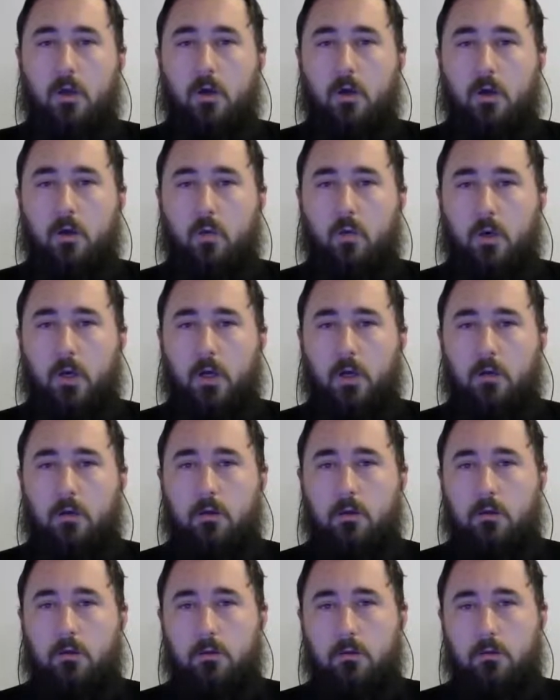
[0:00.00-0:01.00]
Well,
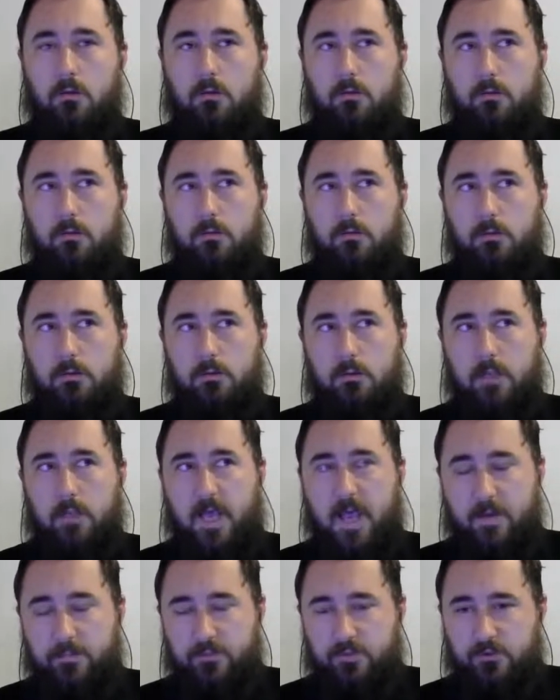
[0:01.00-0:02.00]

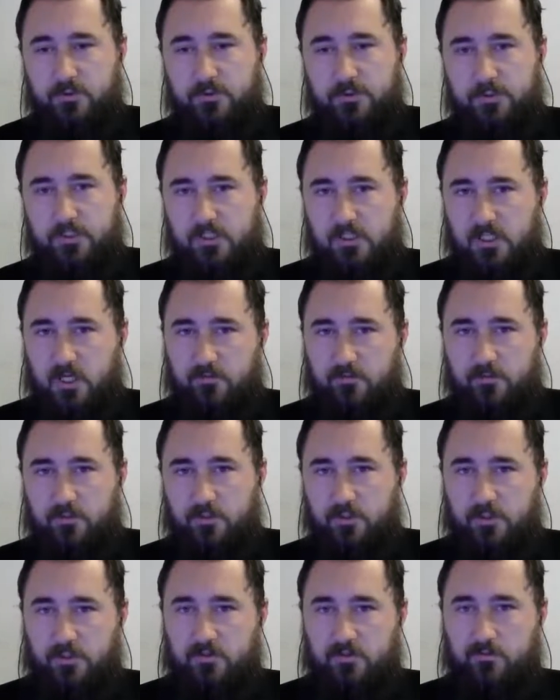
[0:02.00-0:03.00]
Apple discovered
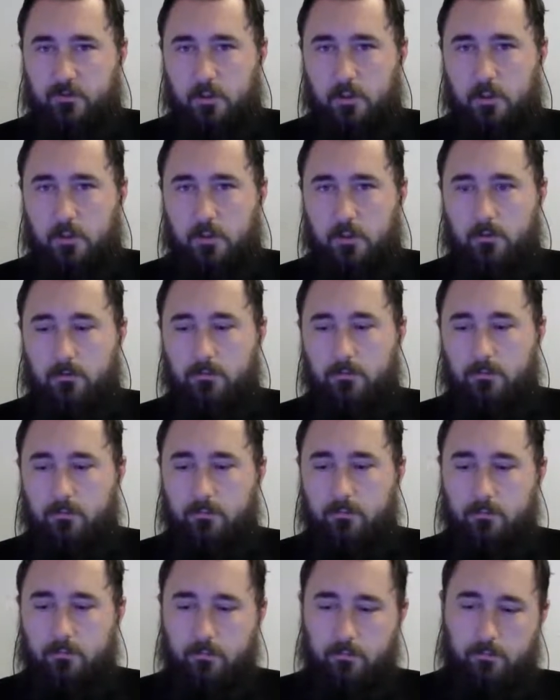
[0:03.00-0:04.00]
this flaw
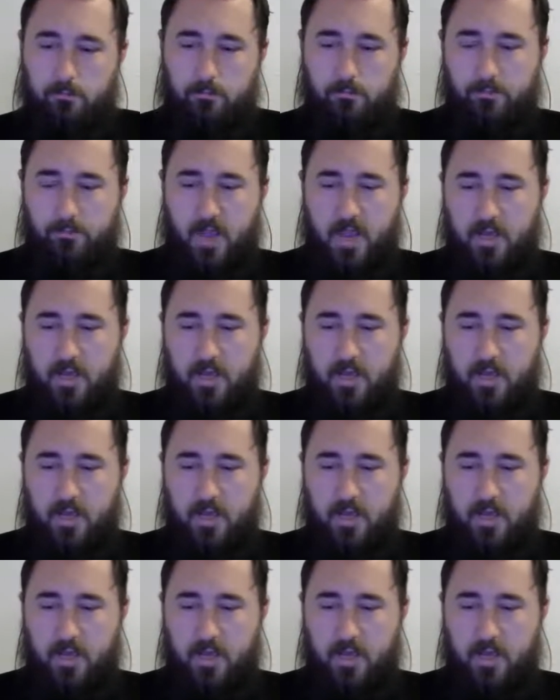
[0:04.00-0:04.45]
back